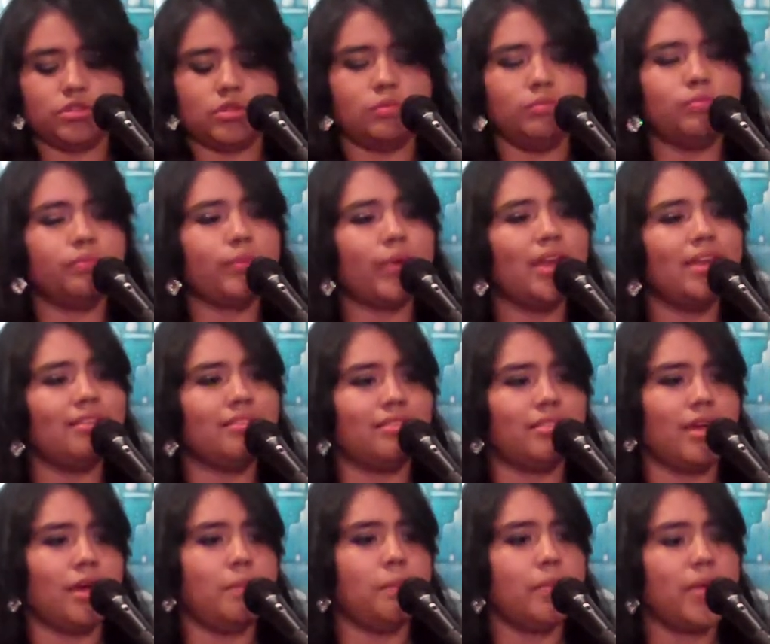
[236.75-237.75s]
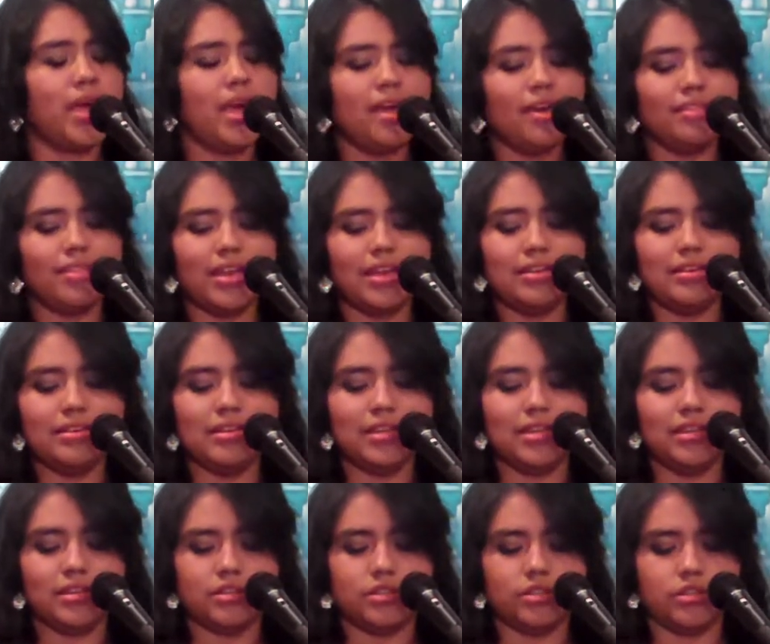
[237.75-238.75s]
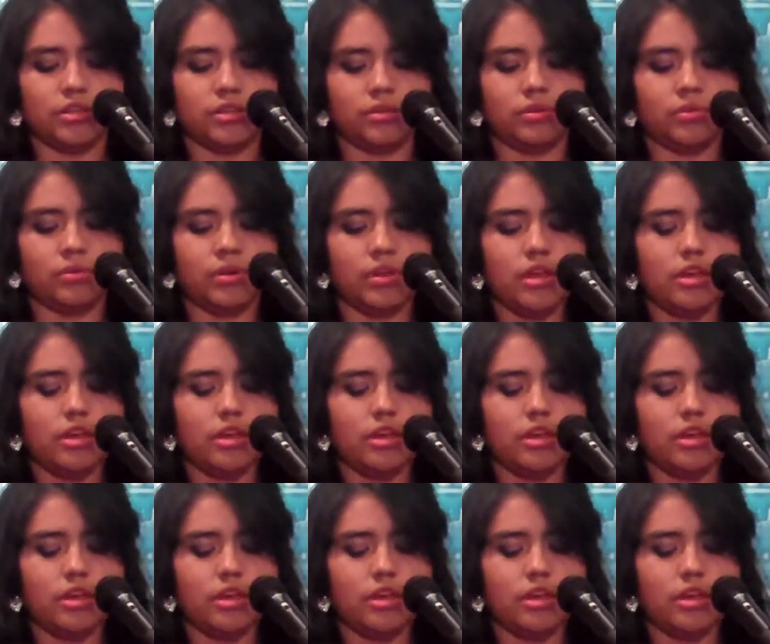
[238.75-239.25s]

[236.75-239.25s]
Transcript: Don't break them. They need you.